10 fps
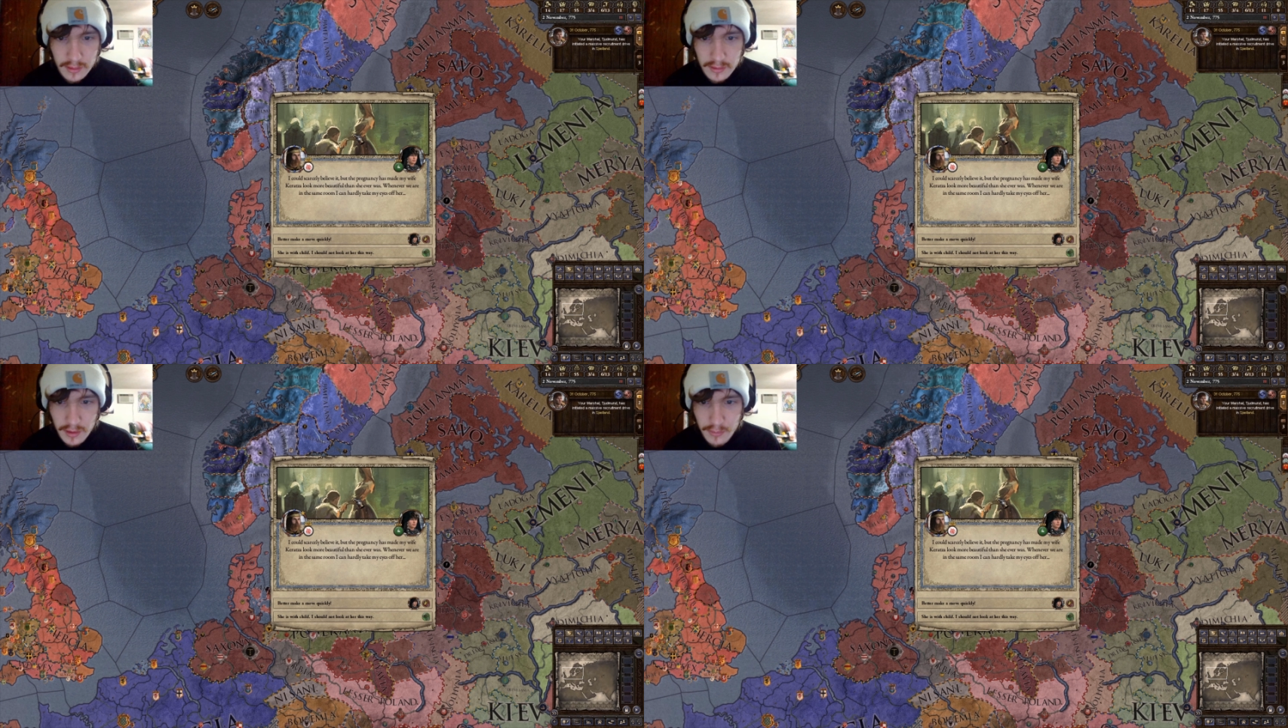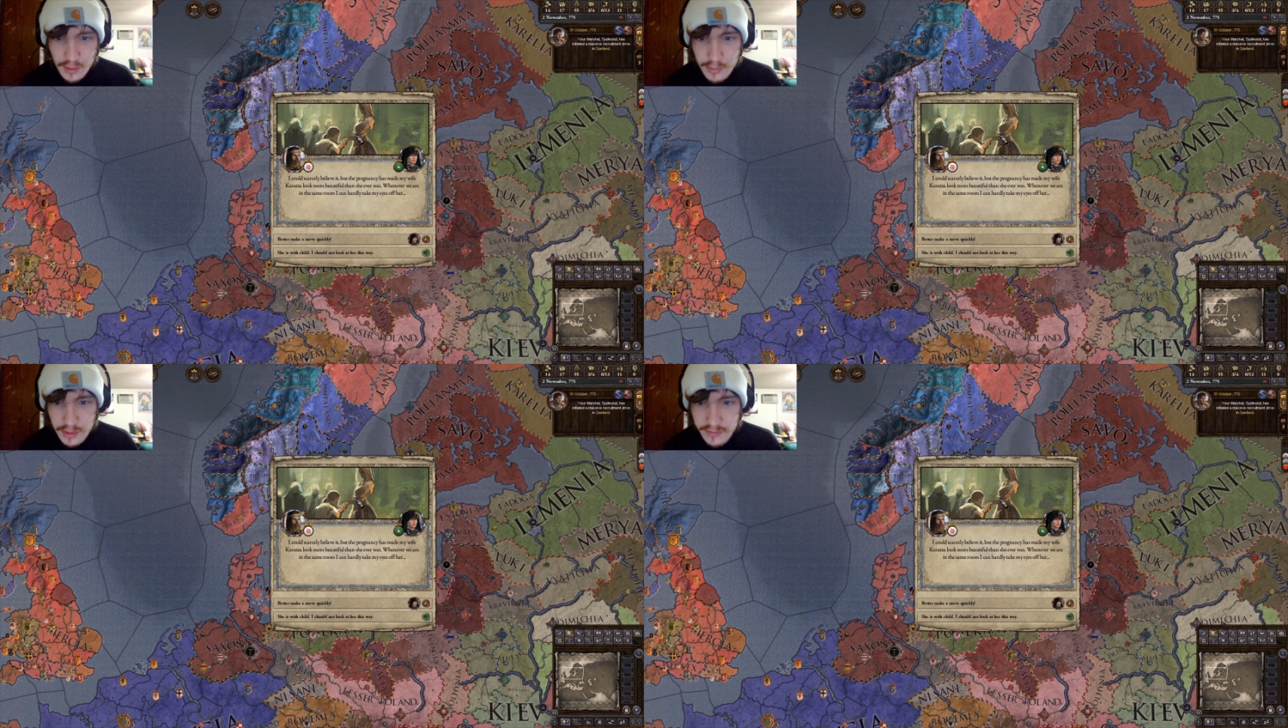look more
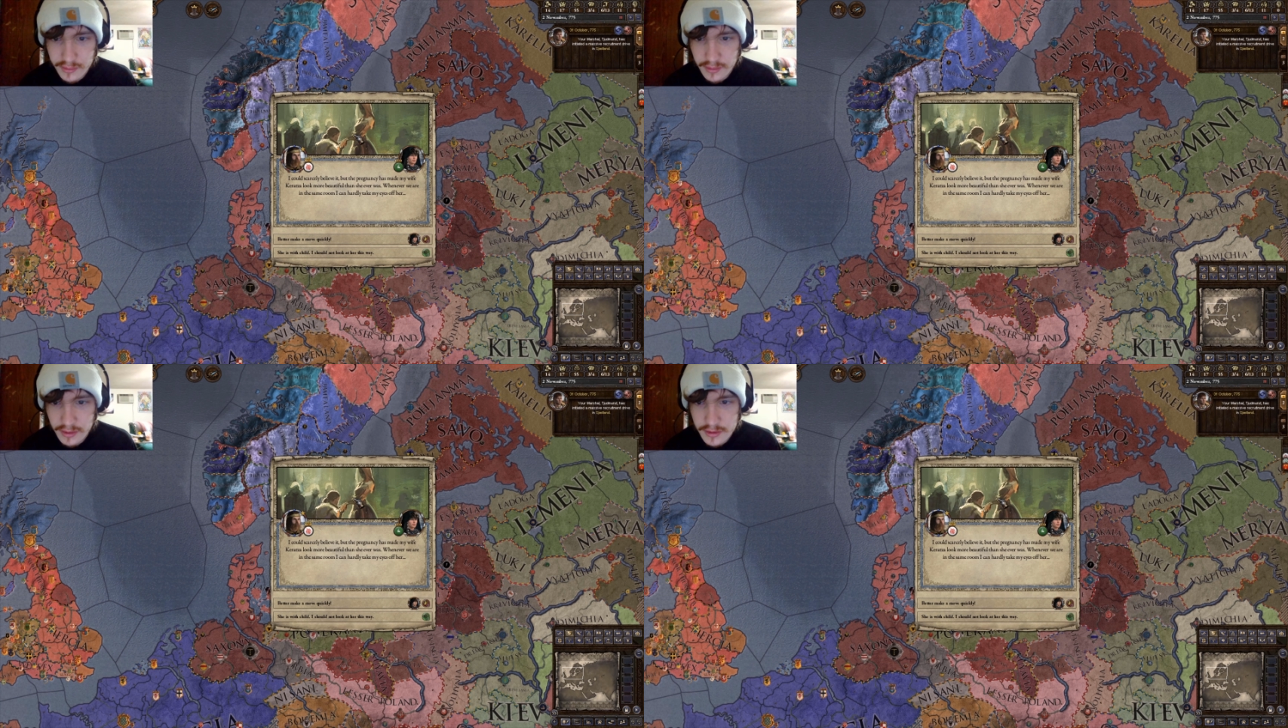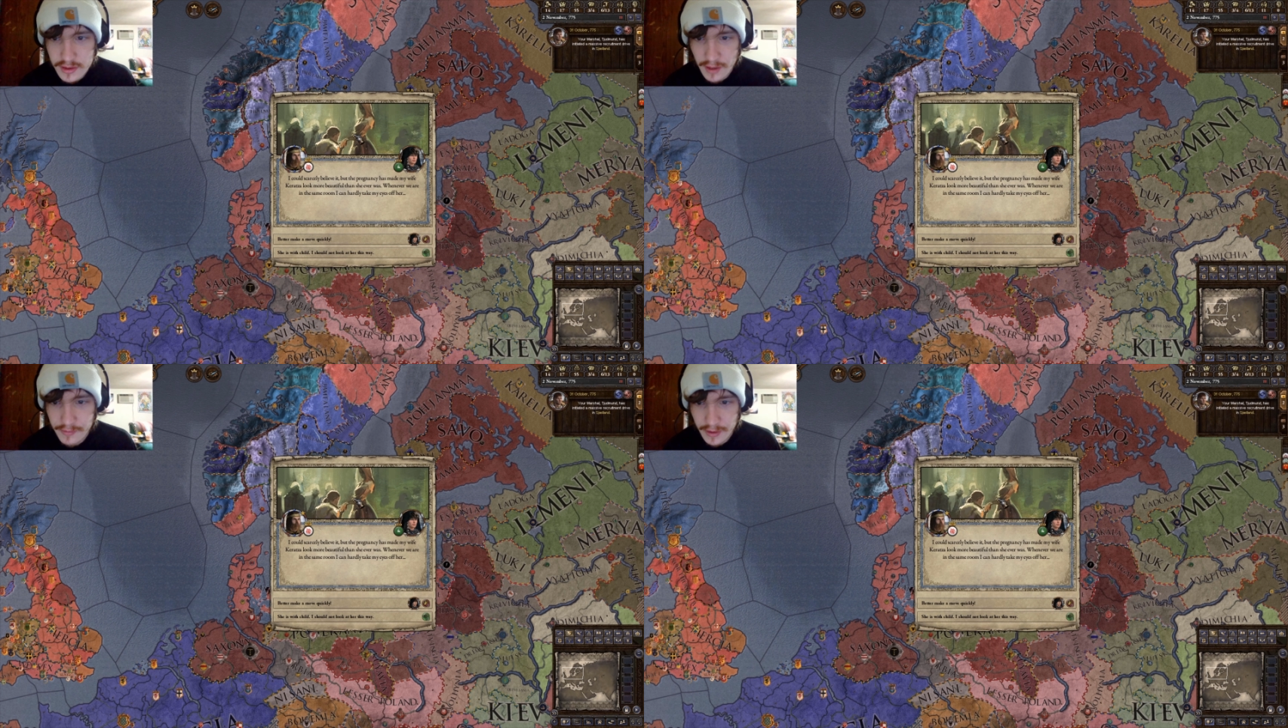beautiful than she
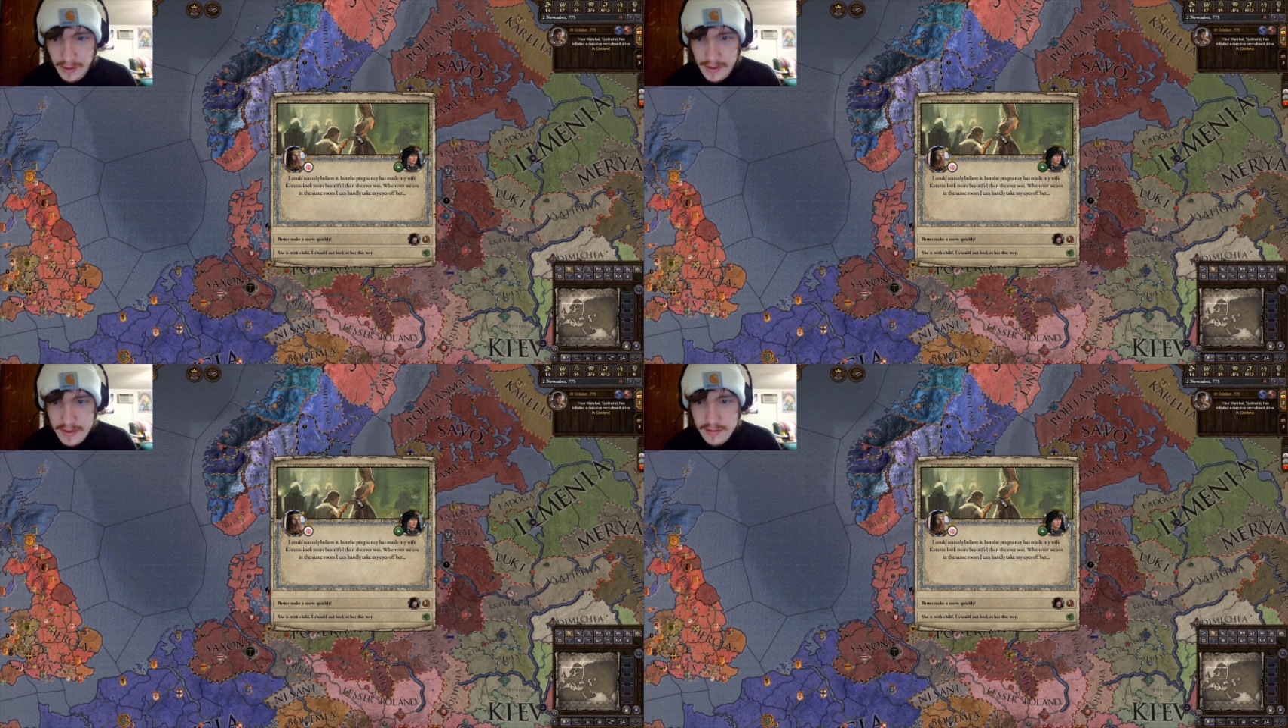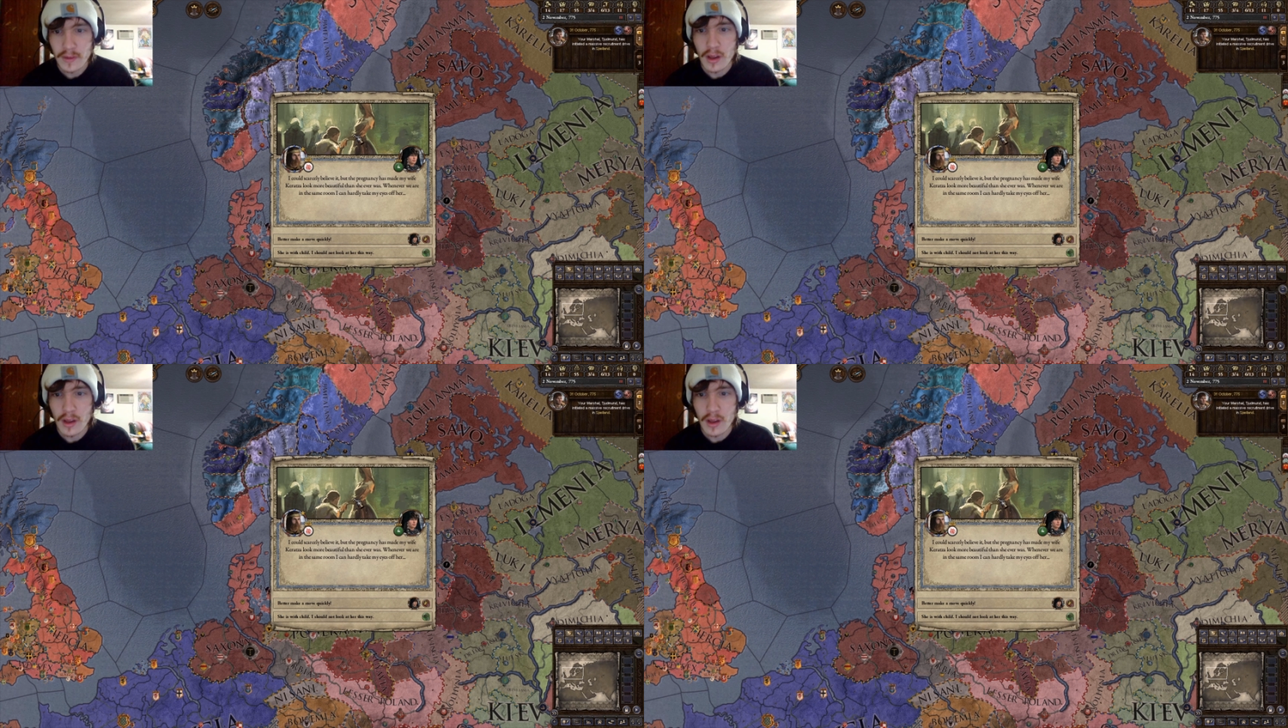ever has.